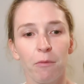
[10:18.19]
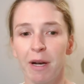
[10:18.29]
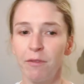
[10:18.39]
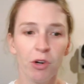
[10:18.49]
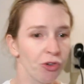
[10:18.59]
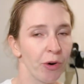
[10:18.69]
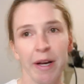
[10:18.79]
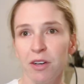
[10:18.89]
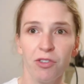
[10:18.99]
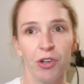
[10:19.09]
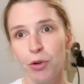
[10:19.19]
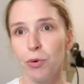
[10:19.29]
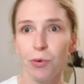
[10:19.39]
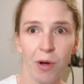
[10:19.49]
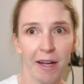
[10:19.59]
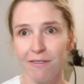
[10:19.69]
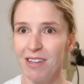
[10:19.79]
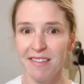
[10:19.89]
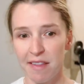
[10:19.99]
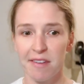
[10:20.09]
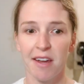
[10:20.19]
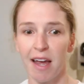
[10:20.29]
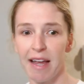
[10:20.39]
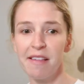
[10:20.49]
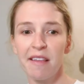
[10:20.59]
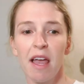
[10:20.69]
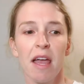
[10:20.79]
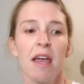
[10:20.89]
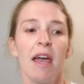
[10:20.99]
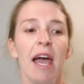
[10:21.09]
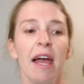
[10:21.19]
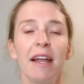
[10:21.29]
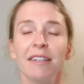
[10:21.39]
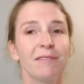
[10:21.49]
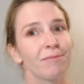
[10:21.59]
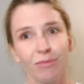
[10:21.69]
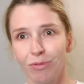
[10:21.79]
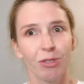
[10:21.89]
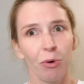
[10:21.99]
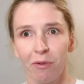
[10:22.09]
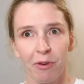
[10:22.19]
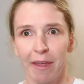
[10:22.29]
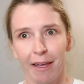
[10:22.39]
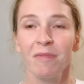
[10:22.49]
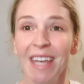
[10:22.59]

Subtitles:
whatever you're trying to kind of desensitize. And don't overthink it.